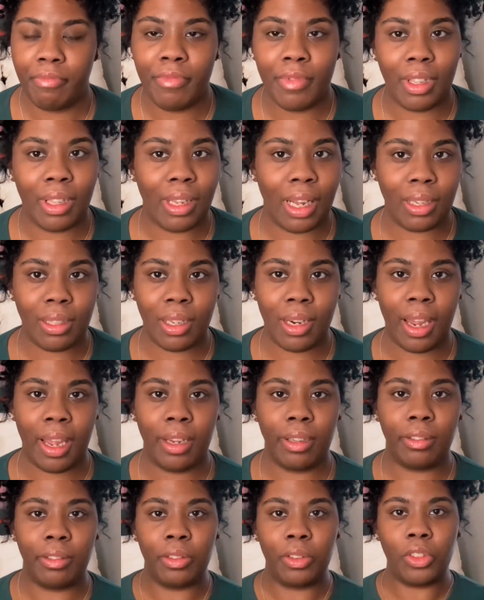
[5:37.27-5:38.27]
Like
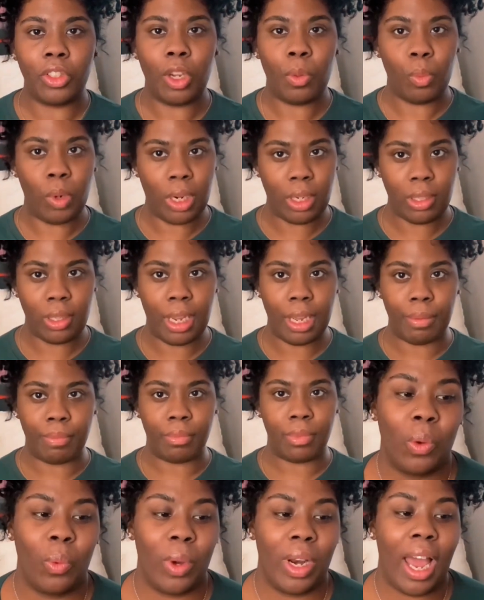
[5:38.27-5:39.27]
today, I'm wearing
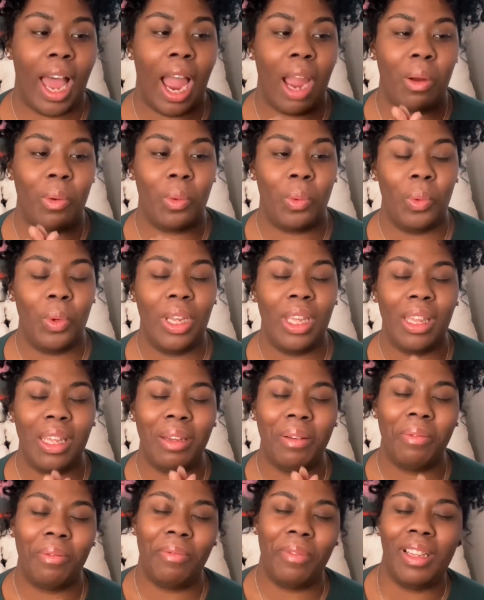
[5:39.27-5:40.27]
Skims. When I
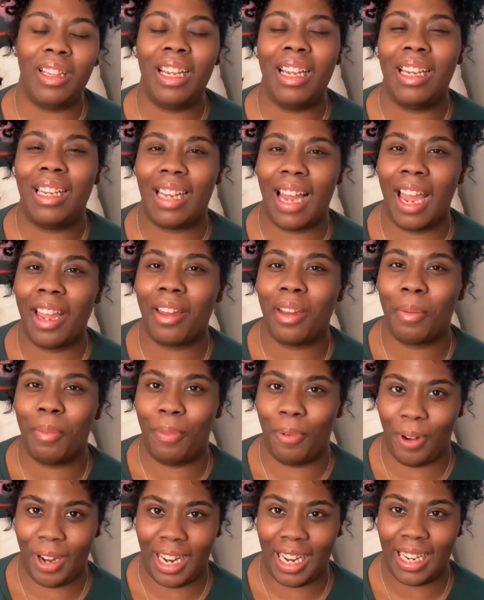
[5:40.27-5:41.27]
really, really like a
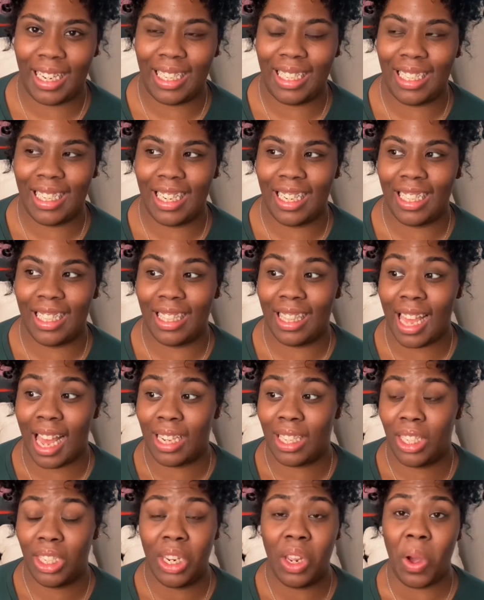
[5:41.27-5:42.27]
brand,
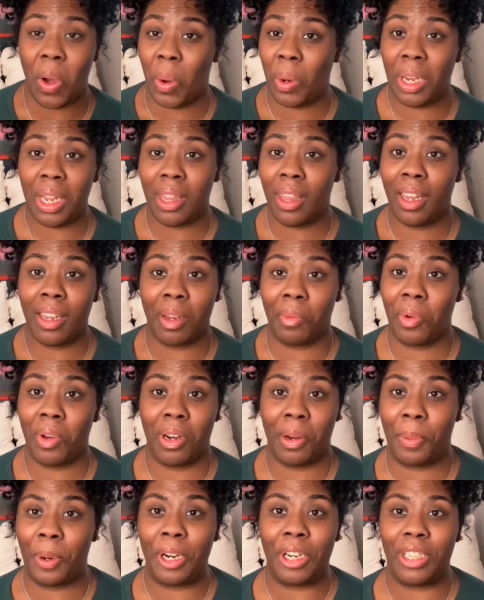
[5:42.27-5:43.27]
that's the only thing I'm
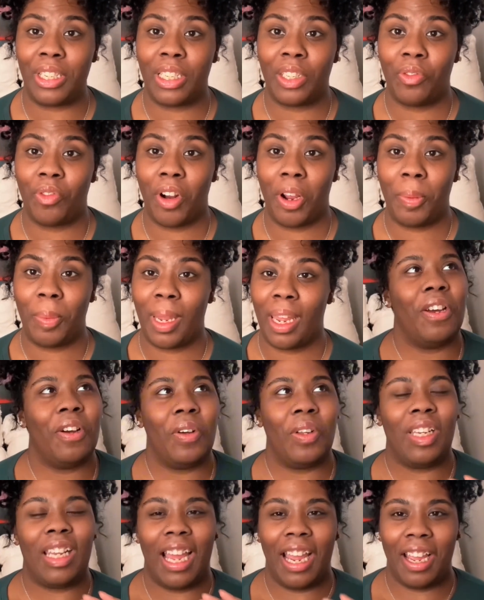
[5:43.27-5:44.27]
gonna purchase from. Like, what
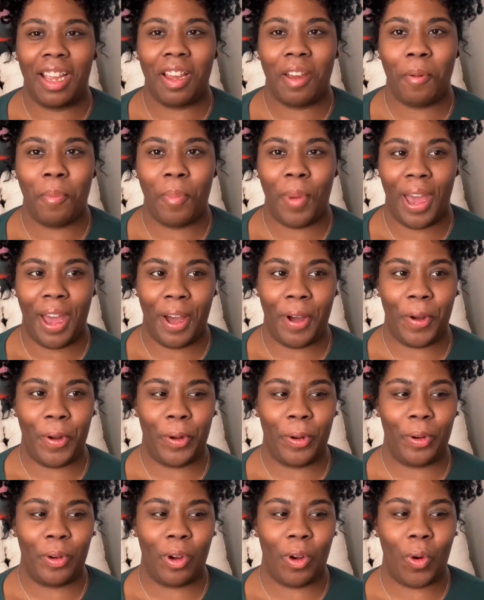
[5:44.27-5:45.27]
I don't like
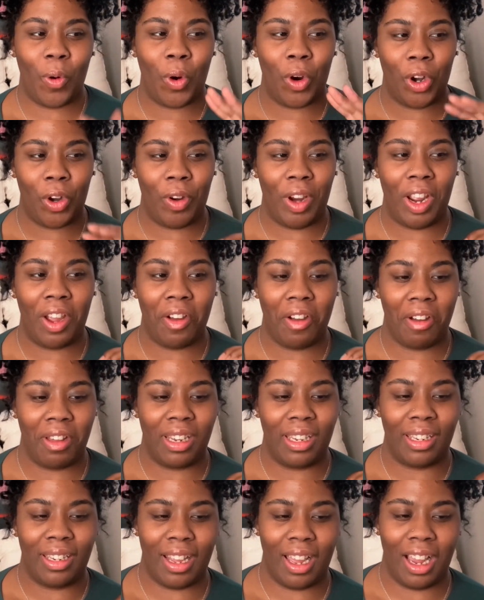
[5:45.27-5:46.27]
about ordering
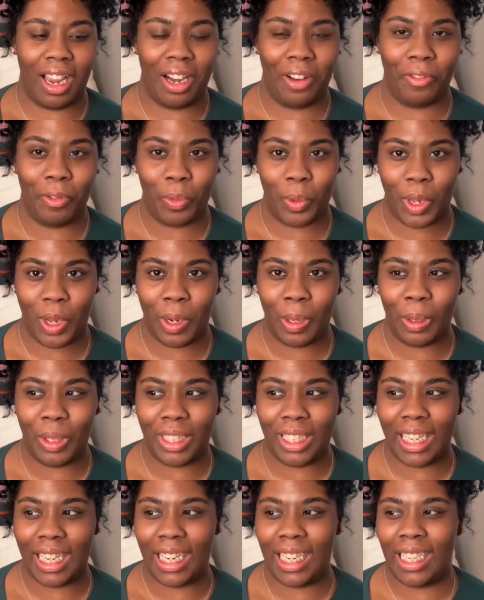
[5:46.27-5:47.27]
online from Coach
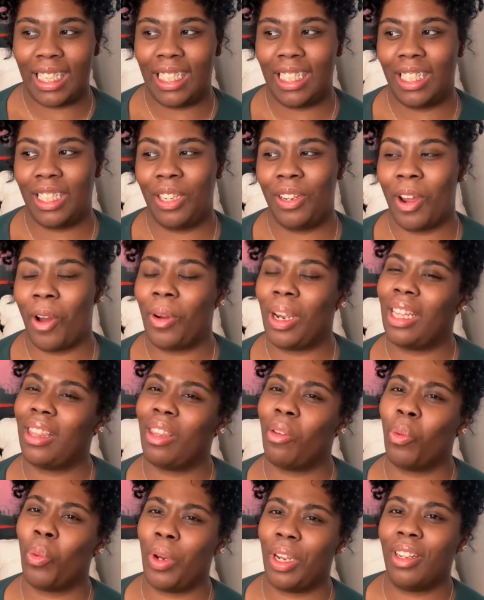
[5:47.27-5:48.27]
is you don't get
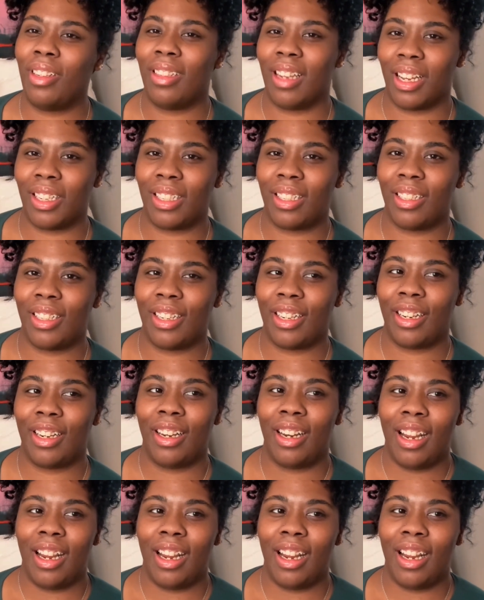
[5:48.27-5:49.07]
the real duster.